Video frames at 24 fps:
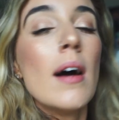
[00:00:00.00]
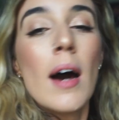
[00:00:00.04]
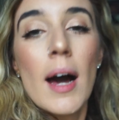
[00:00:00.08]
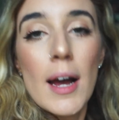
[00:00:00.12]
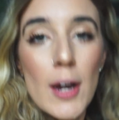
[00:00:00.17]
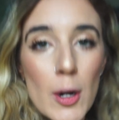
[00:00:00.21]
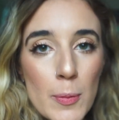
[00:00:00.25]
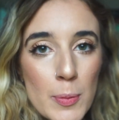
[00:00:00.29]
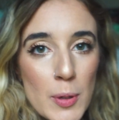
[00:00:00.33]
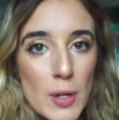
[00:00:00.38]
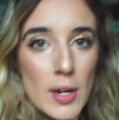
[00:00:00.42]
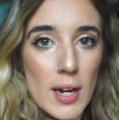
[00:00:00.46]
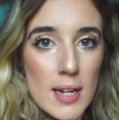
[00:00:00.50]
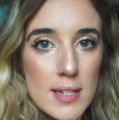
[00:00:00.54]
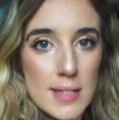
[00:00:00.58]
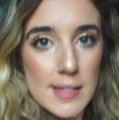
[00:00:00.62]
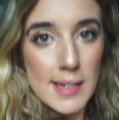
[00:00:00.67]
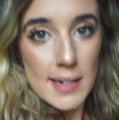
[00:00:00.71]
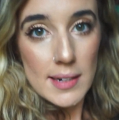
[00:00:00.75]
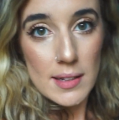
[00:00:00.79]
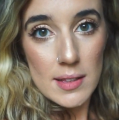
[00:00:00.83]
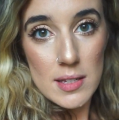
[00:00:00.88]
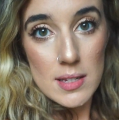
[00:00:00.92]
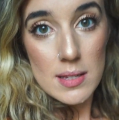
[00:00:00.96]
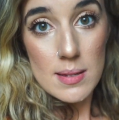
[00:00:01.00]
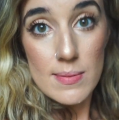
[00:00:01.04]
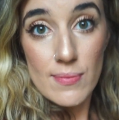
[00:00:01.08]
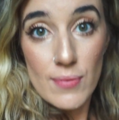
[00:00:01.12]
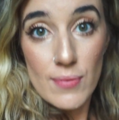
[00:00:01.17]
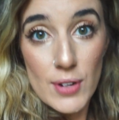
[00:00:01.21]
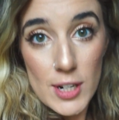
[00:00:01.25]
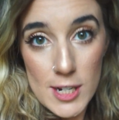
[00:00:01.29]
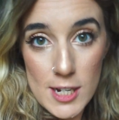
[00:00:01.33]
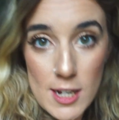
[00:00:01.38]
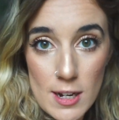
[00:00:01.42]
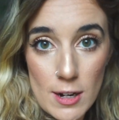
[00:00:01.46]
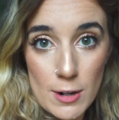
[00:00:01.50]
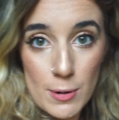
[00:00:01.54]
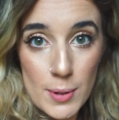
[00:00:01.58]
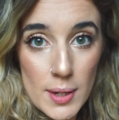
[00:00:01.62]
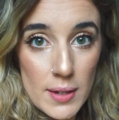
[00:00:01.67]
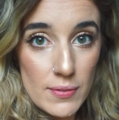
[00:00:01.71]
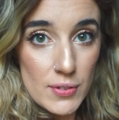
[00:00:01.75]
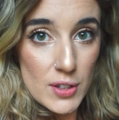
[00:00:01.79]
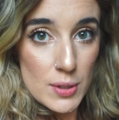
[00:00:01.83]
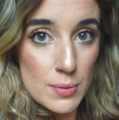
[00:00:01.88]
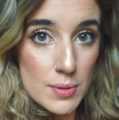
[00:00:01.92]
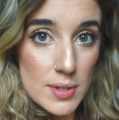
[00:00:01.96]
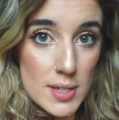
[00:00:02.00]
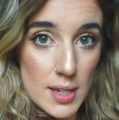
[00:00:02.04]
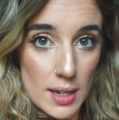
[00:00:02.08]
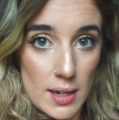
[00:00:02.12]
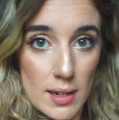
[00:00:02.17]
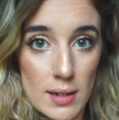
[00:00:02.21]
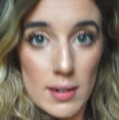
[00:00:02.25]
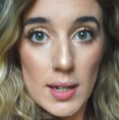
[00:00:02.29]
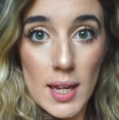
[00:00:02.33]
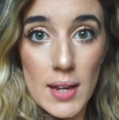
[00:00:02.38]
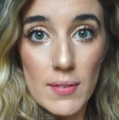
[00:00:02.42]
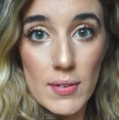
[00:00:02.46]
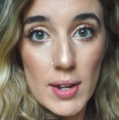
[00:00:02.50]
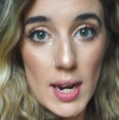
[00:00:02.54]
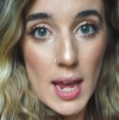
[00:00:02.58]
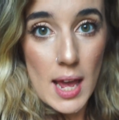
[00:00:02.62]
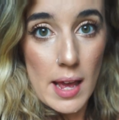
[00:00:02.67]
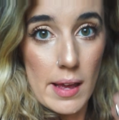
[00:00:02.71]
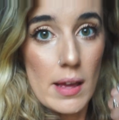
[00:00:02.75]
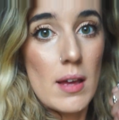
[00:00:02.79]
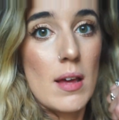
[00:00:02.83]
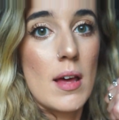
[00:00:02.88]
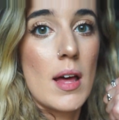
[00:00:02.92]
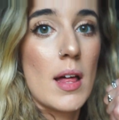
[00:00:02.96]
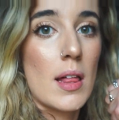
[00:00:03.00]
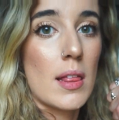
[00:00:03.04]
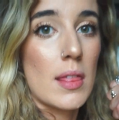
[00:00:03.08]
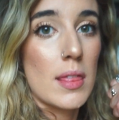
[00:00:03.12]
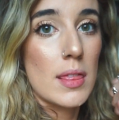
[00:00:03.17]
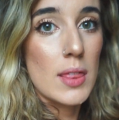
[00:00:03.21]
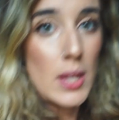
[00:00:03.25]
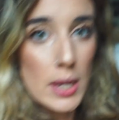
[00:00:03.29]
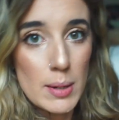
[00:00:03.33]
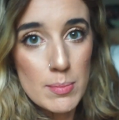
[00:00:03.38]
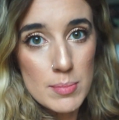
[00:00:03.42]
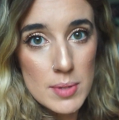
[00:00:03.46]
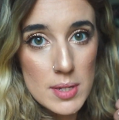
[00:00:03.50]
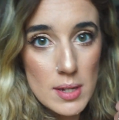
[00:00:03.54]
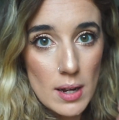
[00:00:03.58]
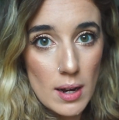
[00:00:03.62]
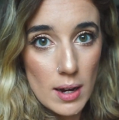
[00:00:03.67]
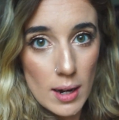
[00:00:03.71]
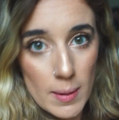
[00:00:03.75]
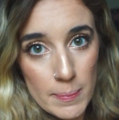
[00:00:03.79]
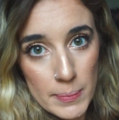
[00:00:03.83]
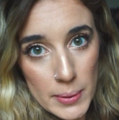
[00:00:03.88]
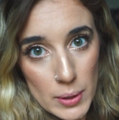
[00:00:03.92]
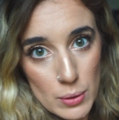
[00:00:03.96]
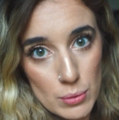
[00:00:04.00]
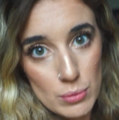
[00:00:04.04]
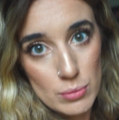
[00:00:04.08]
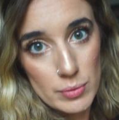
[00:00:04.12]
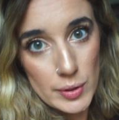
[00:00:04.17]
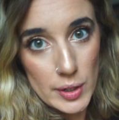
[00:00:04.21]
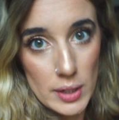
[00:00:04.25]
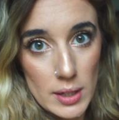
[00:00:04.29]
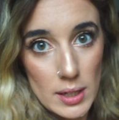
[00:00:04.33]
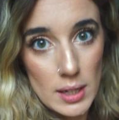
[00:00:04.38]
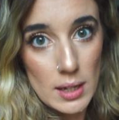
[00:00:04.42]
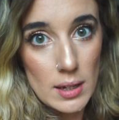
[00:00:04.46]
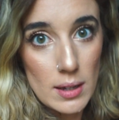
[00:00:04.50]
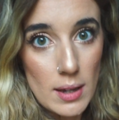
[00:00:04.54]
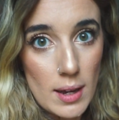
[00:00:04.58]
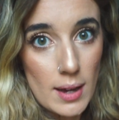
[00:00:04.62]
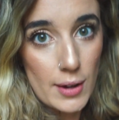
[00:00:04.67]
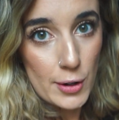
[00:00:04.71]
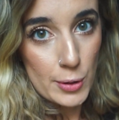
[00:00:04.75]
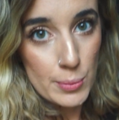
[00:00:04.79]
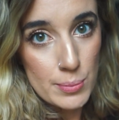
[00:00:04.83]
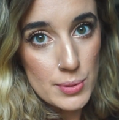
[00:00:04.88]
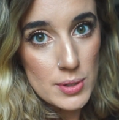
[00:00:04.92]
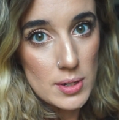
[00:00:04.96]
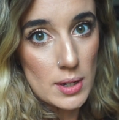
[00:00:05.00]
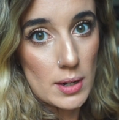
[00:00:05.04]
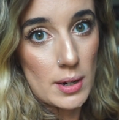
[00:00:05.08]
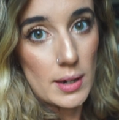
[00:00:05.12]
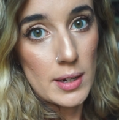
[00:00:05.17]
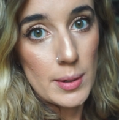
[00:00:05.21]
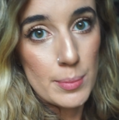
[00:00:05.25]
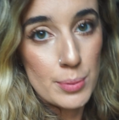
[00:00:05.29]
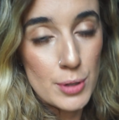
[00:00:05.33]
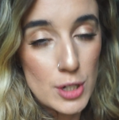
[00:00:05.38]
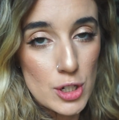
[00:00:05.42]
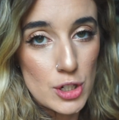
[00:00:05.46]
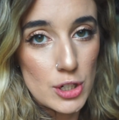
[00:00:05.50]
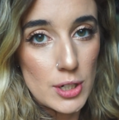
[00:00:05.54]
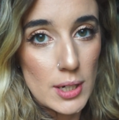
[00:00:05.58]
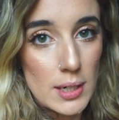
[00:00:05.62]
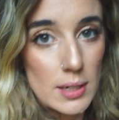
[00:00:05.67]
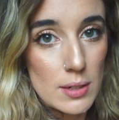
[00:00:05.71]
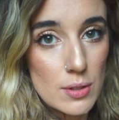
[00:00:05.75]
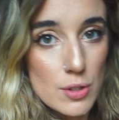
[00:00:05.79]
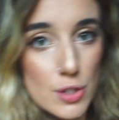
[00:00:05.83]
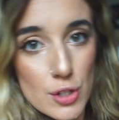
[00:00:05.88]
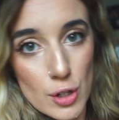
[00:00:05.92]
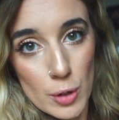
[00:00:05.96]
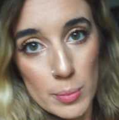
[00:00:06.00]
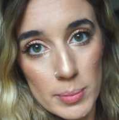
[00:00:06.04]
I hope you guys liked this video. If you did, give it a thumbs up. It really helps and I appreciate it so